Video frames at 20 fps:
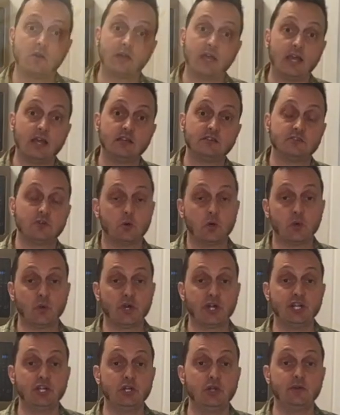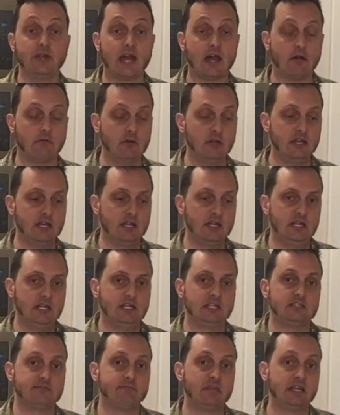So what we're going to do now
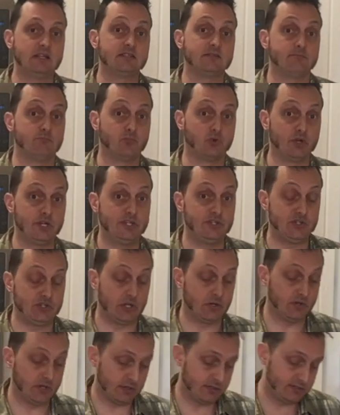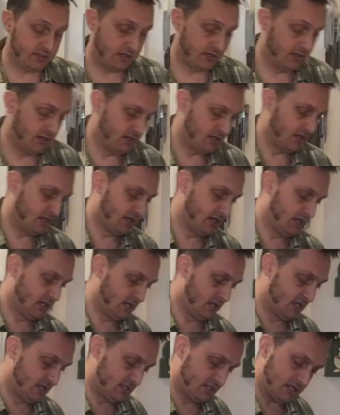is make some strozzapreti.
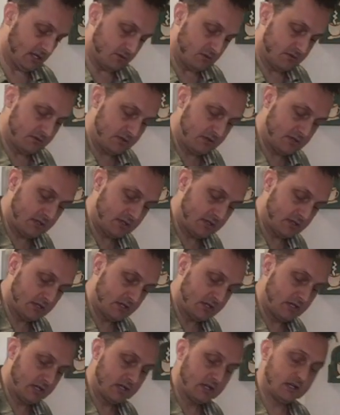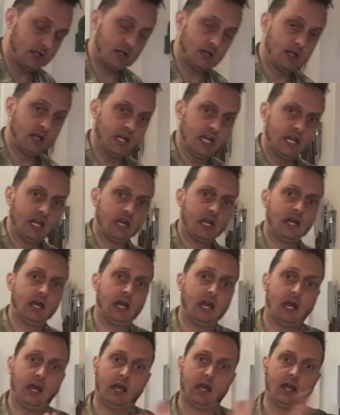So I dip my hands
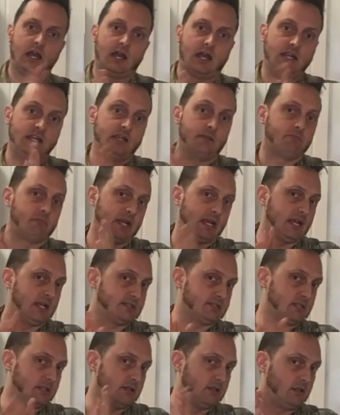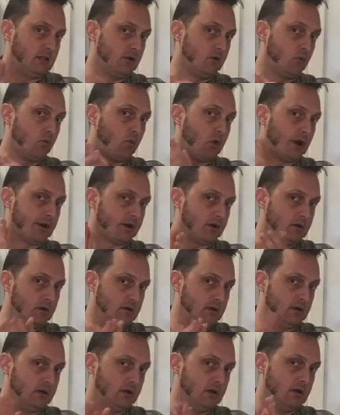in a little water, only
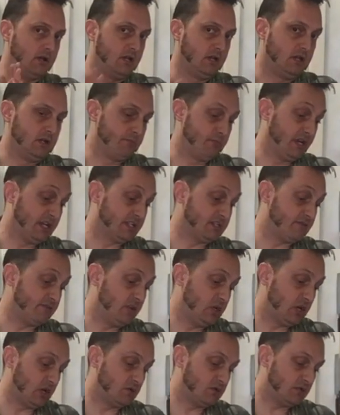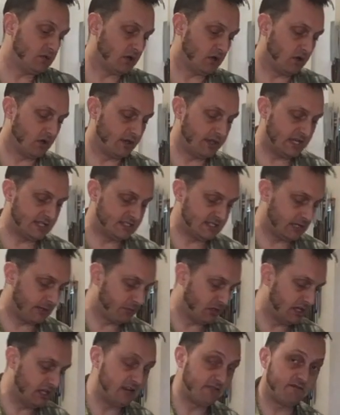because if you don't do that, all the
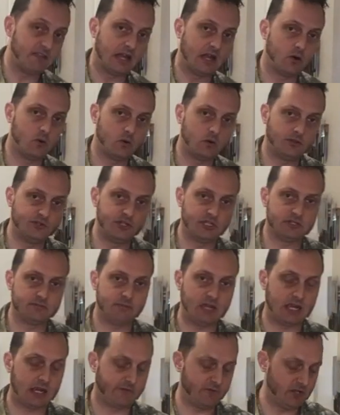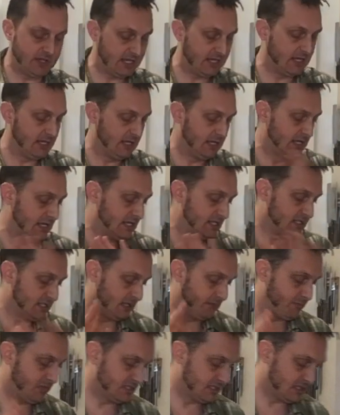semolina flour will just make everything
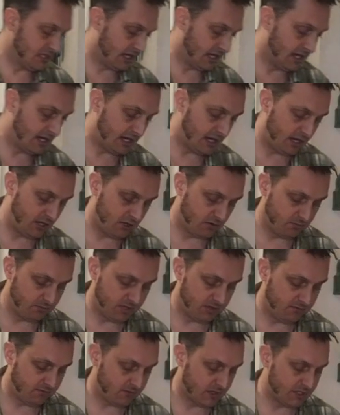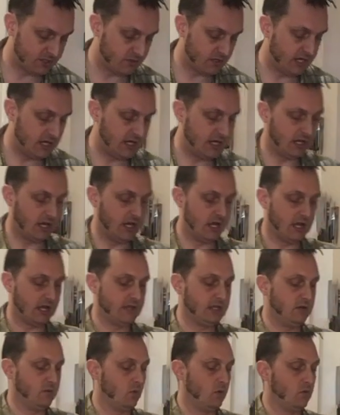slip and slide, and you'll be
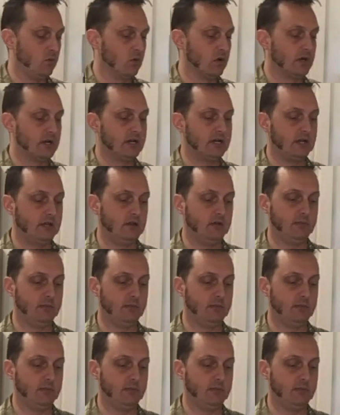frustrated,